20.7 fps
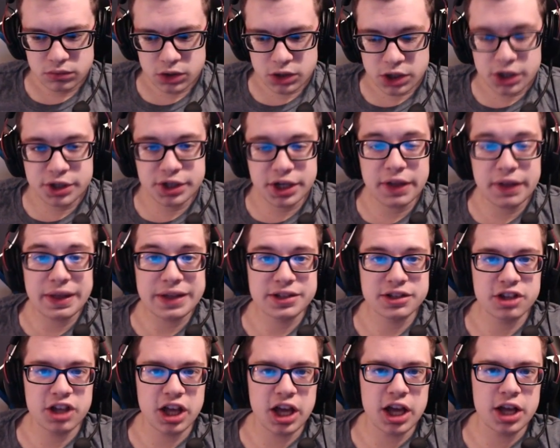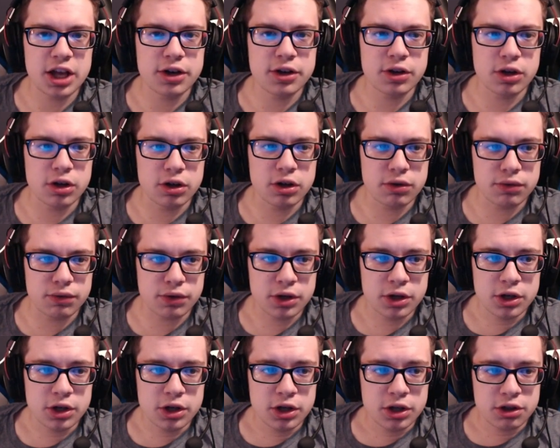And yeah, that's the end of
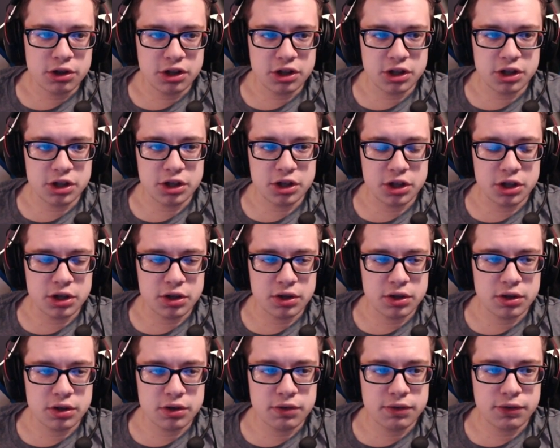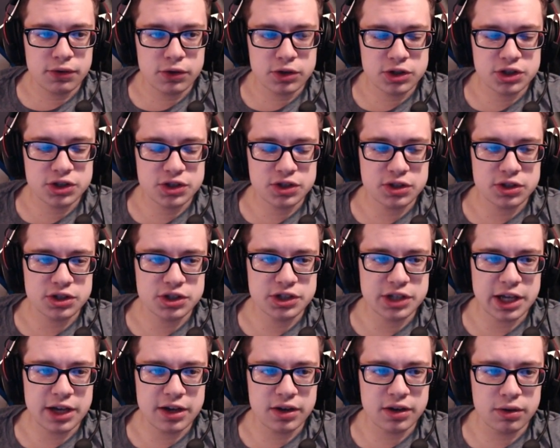the first
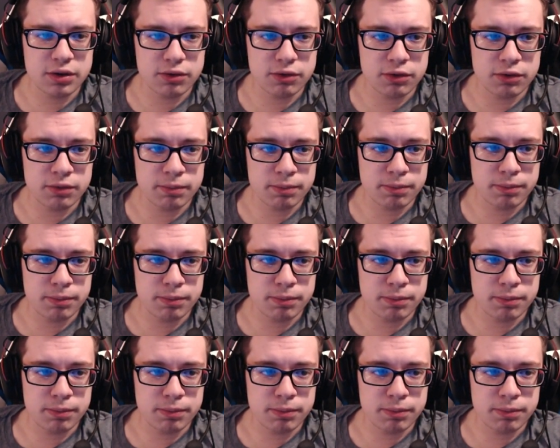set of